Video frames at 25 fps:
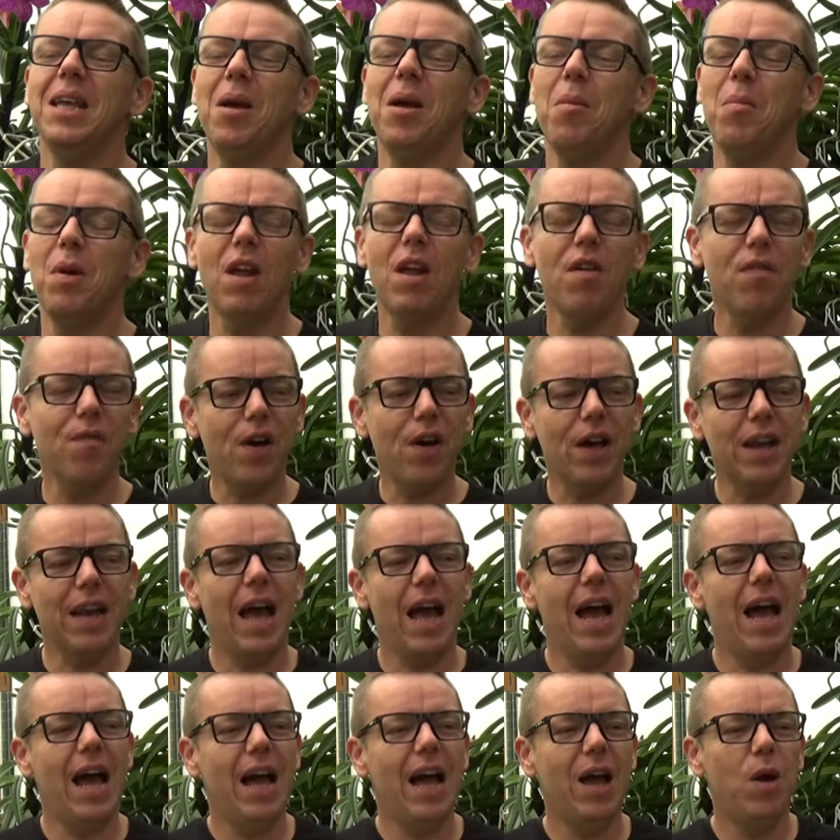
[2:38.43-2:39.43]
But I thought
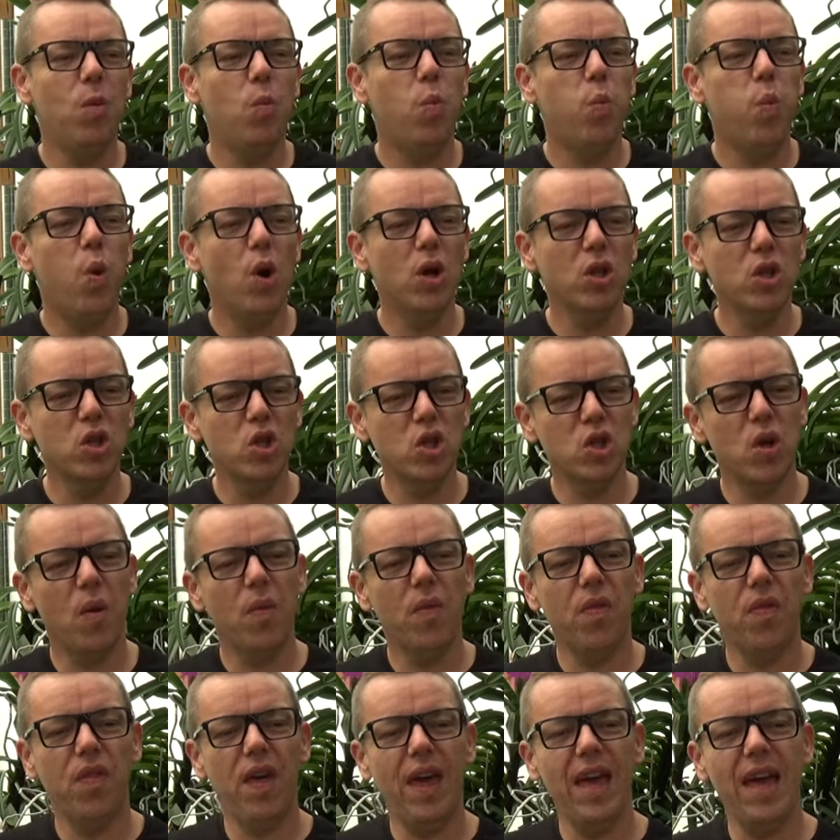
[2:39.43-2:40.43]
I want
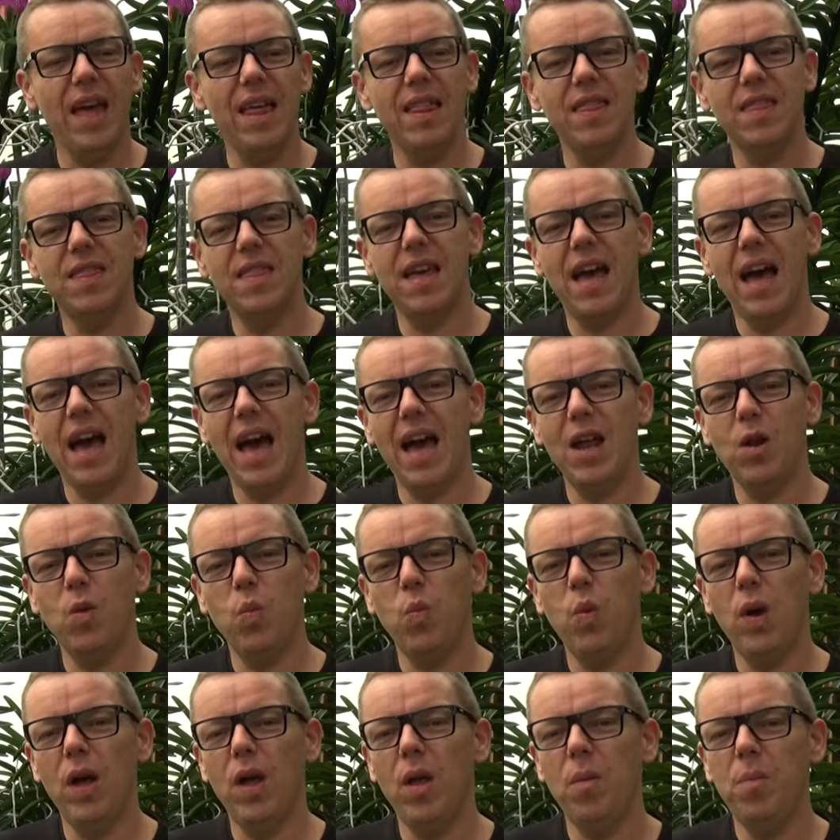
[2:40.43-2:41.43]
something that
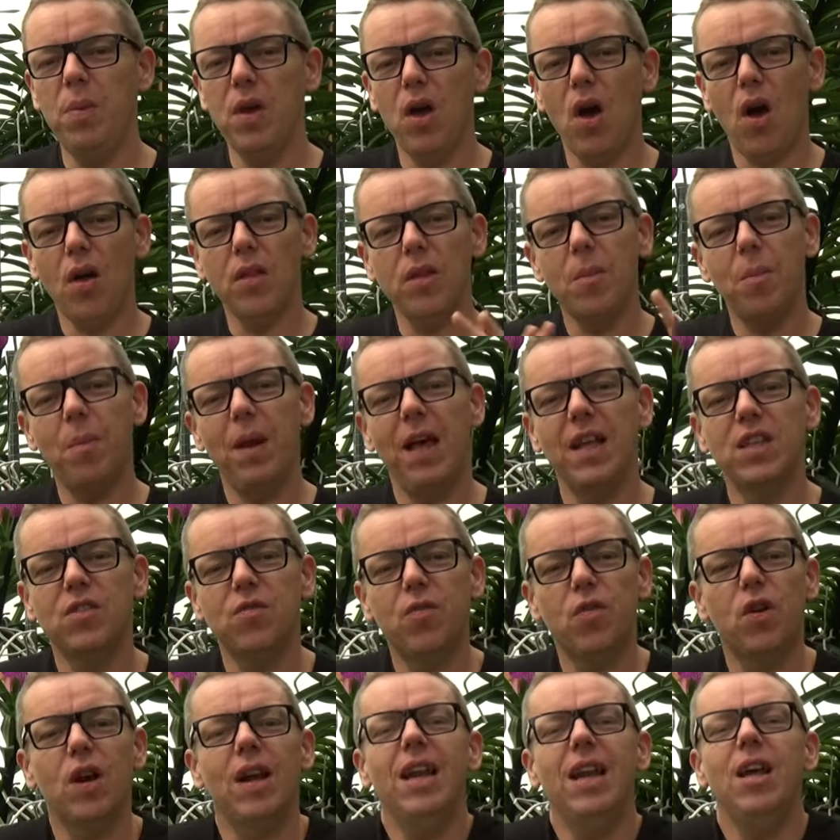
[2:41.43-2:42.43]
will be on the plants
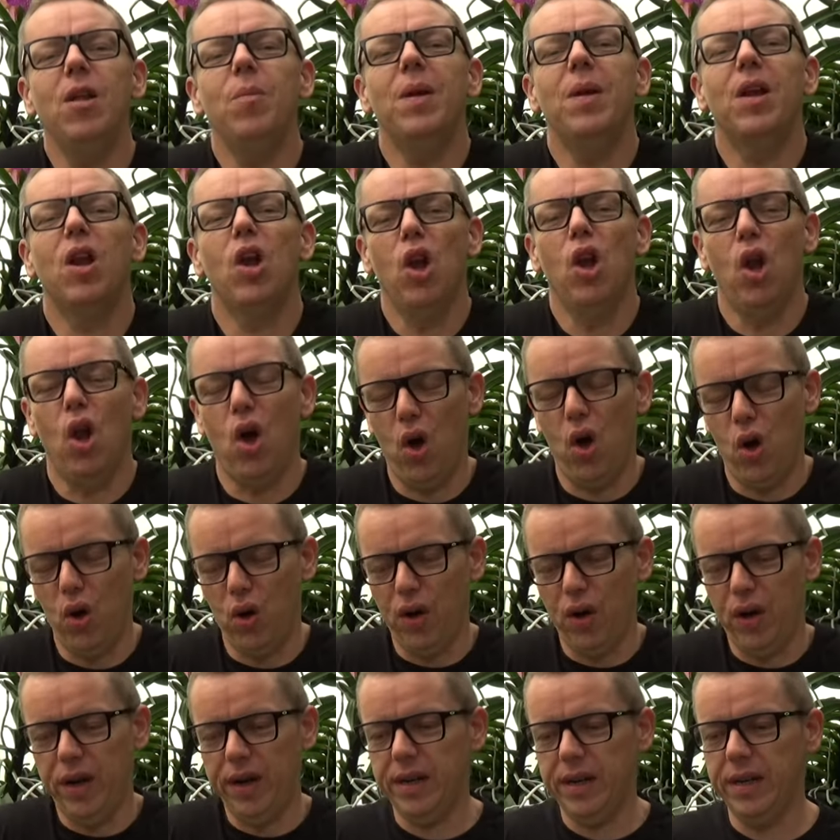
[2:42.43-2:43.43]
for a little bit
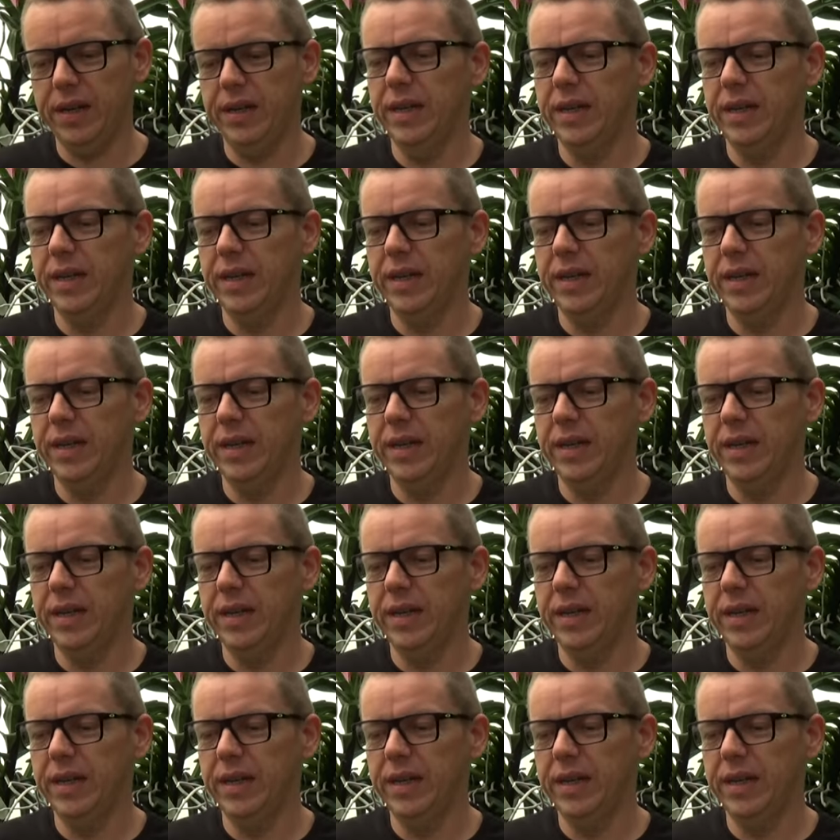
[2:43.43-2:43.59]
longer.